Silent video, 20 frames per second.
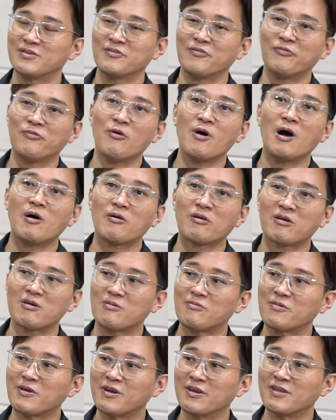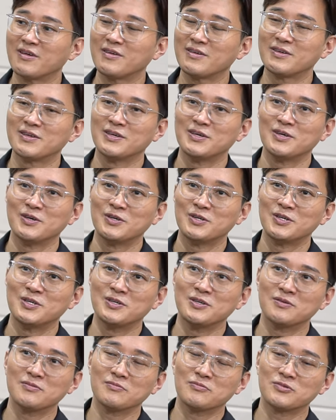for our company,
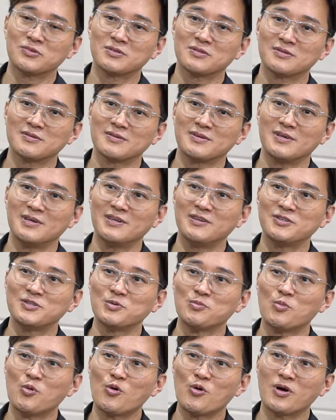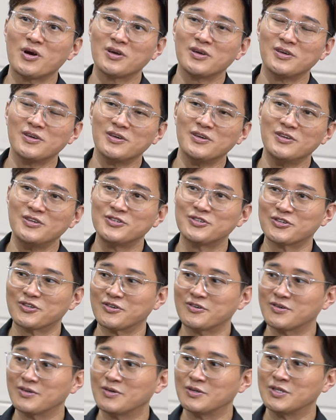So it is more
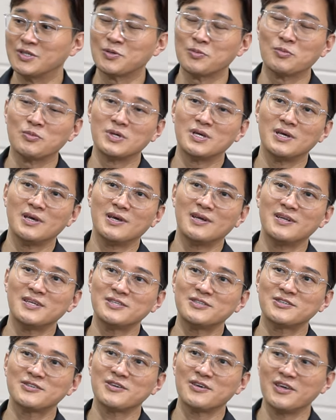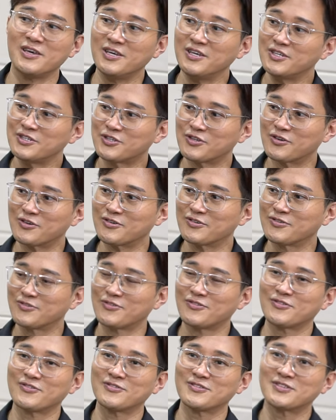easier. It is easier
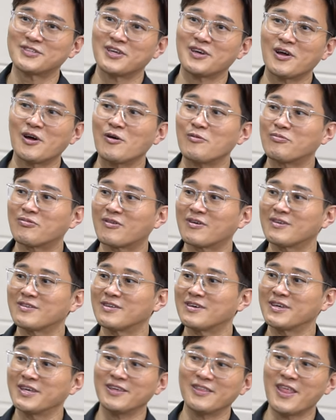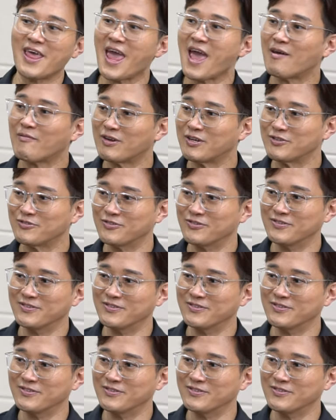to sell product in Amazon.